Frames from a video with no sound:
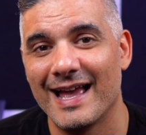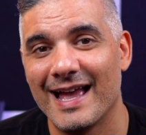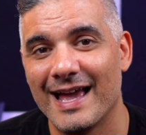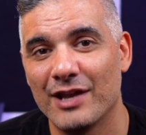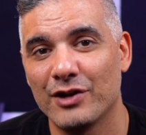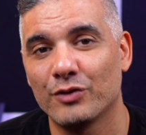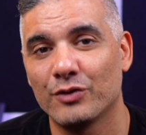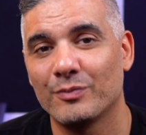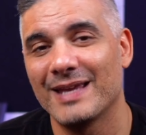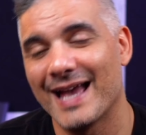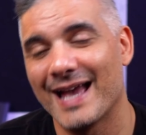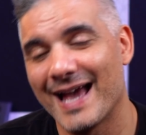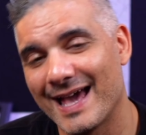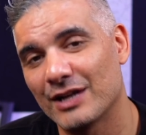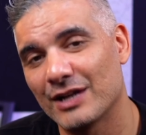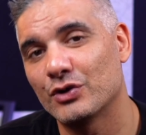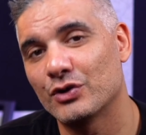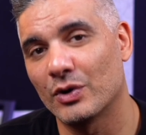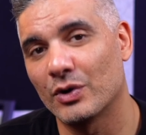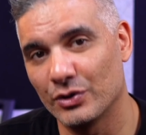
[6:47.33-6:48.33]
and you'll be
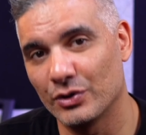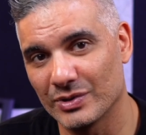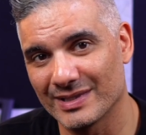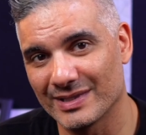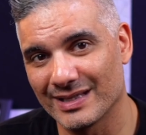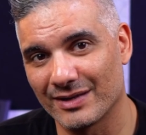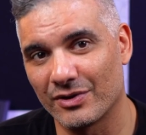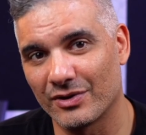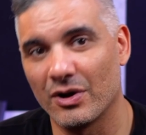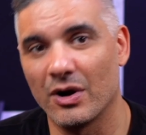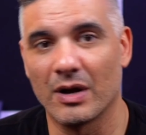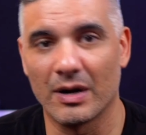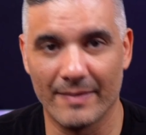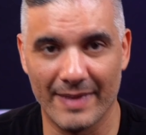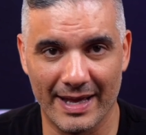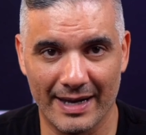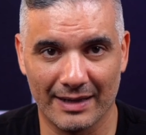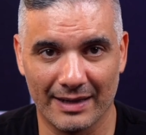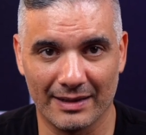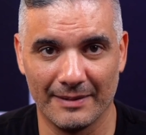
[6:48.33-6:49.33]
added to our newsletter
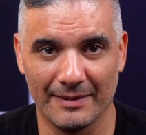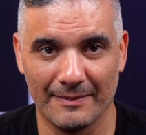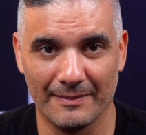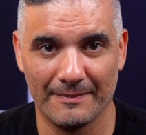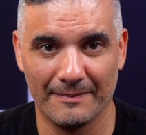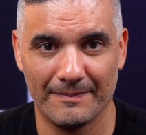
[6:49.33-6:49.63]
automatically.